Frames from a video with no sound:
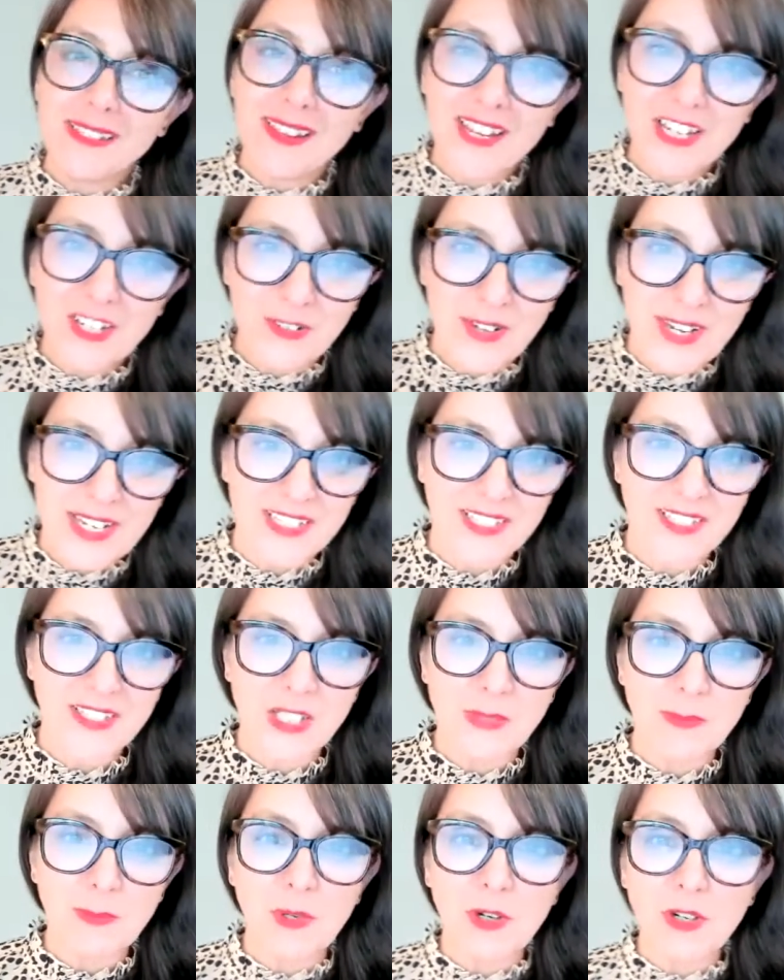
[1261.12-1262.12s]
I created
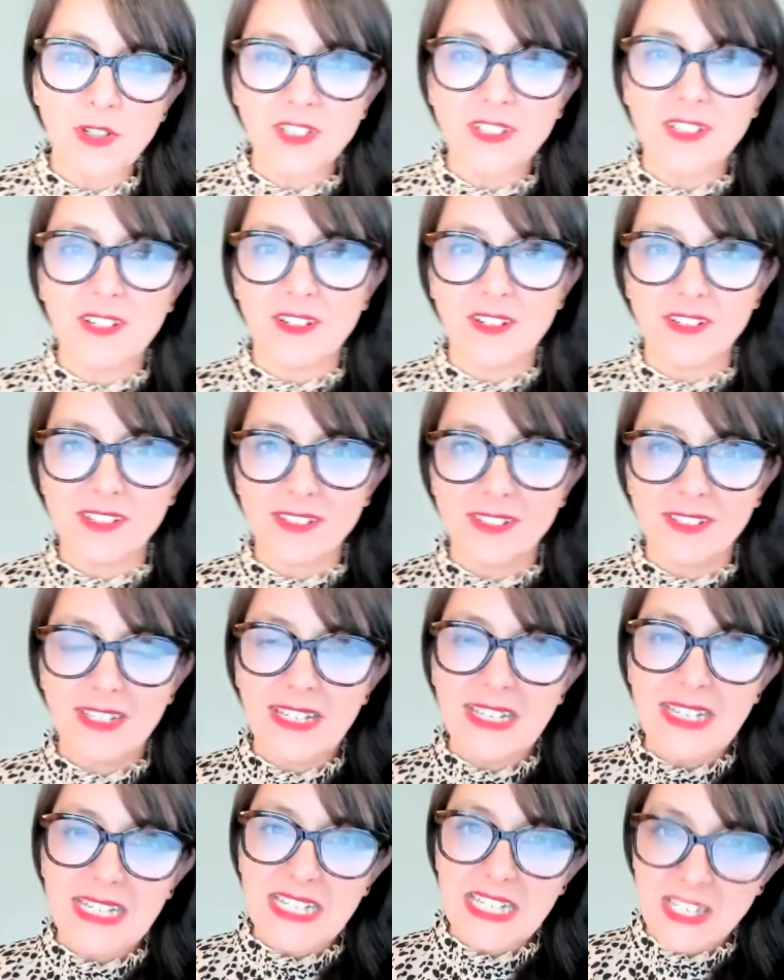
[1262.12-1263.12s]
this podcast
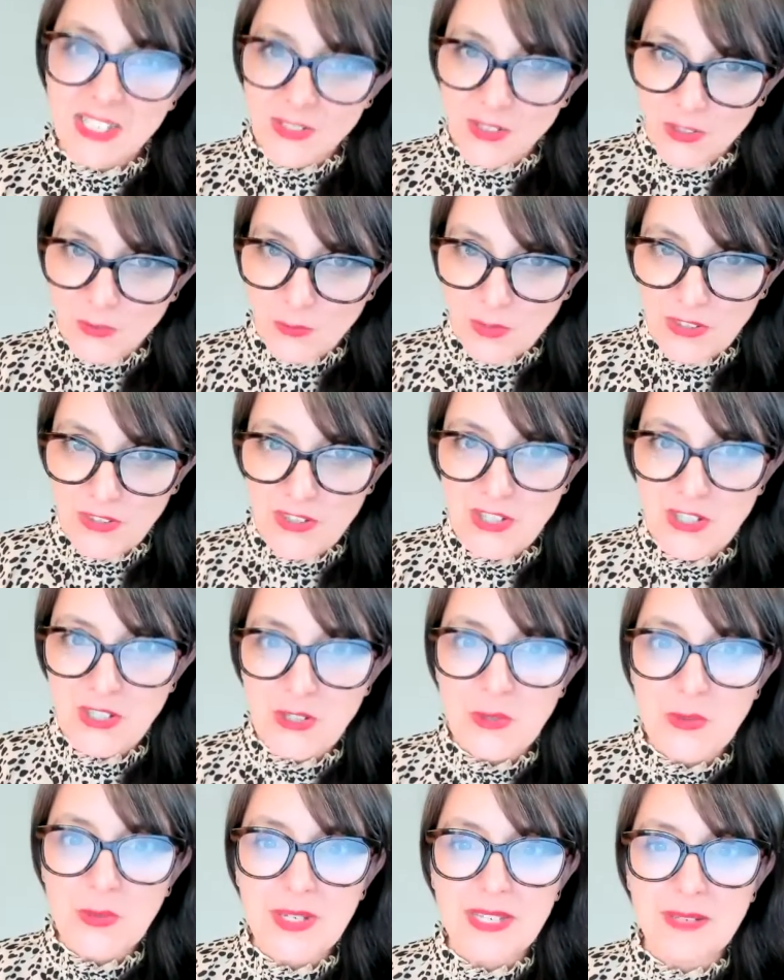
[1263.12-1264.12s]
is with
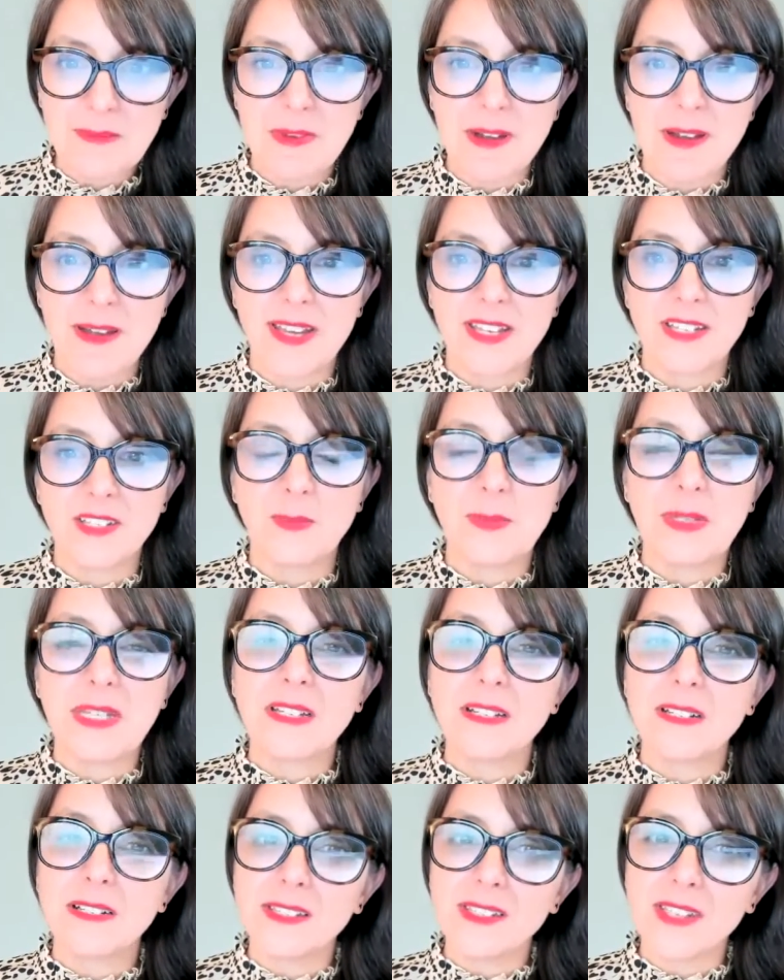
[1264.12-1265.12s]
you in mind,
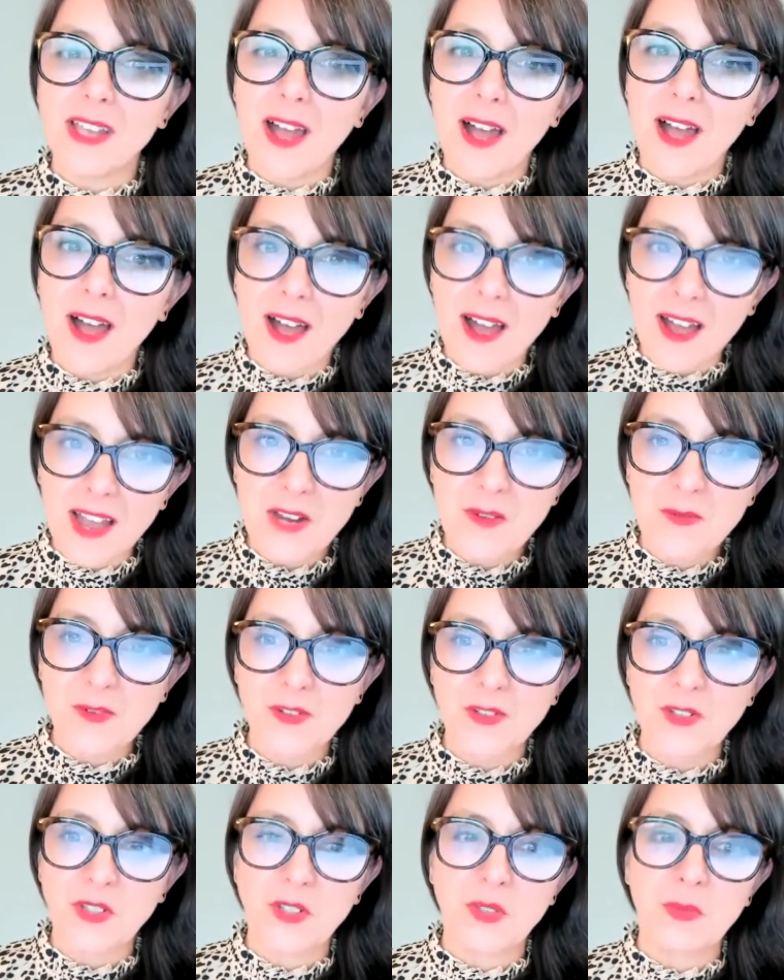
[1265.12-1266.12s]
because I
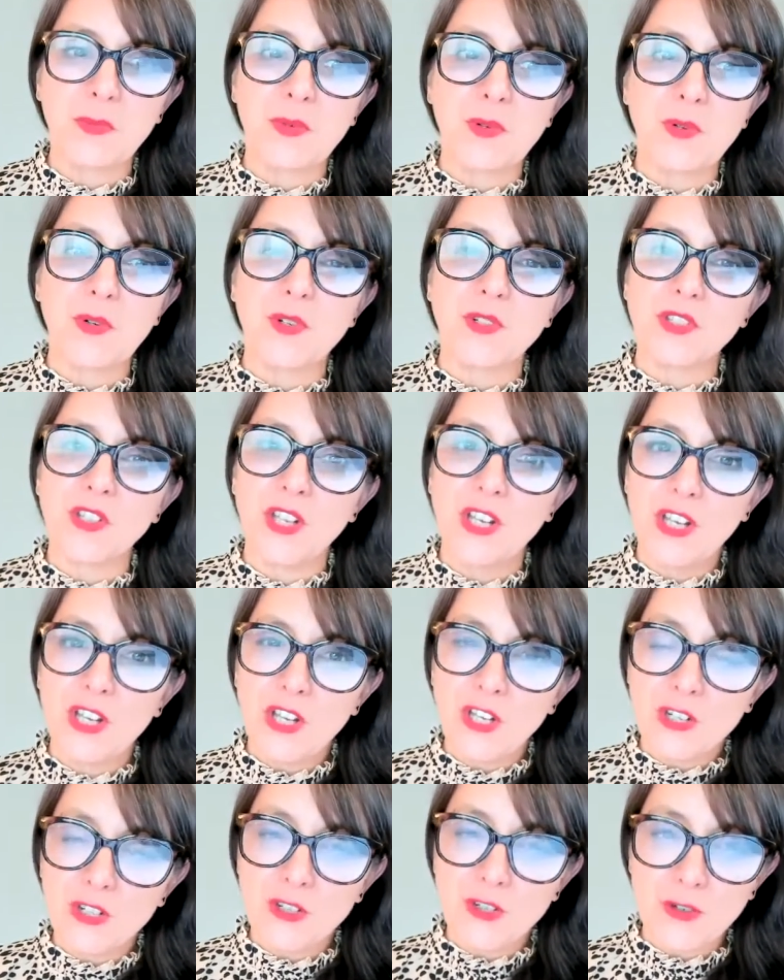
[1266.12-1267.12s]
want to support
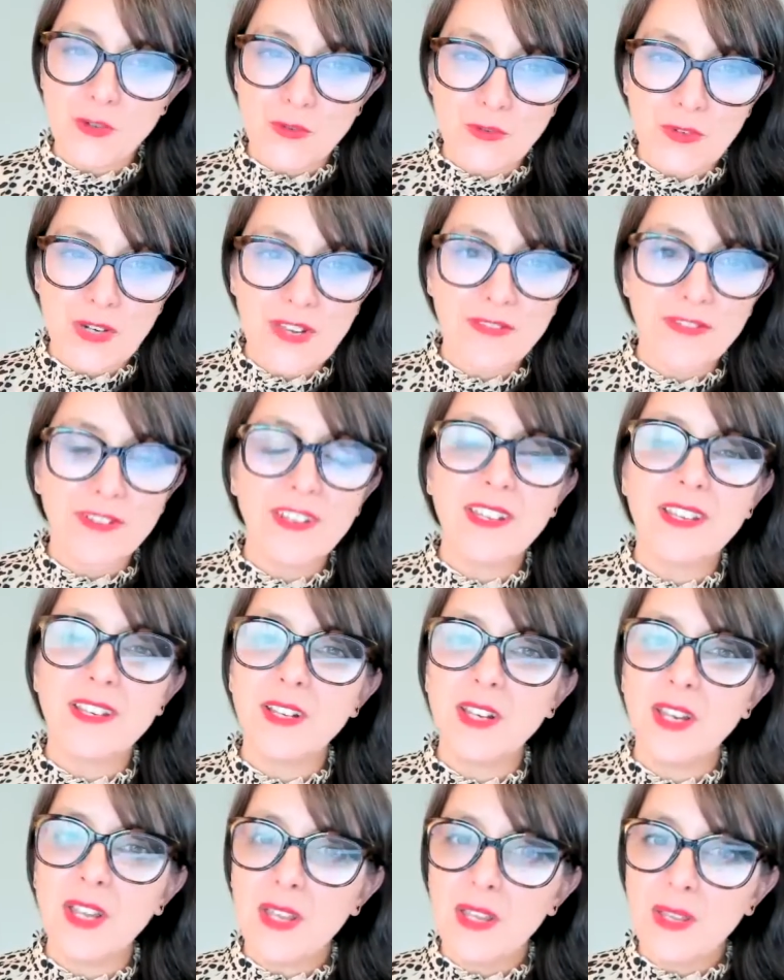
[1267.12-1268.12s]

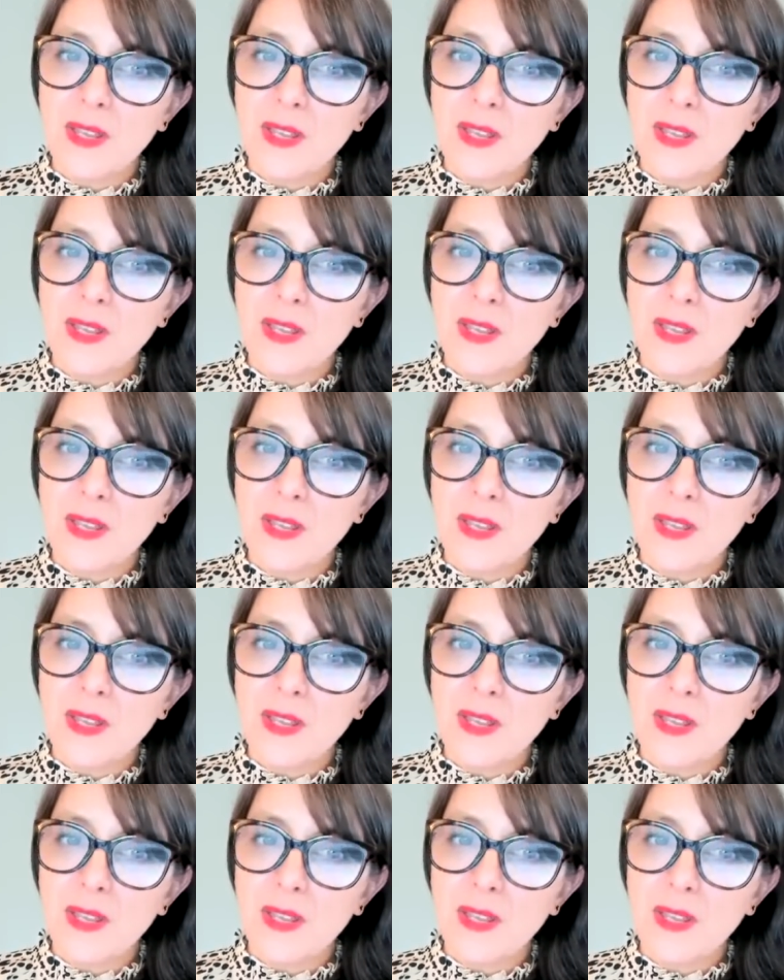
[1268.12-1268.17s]
driven,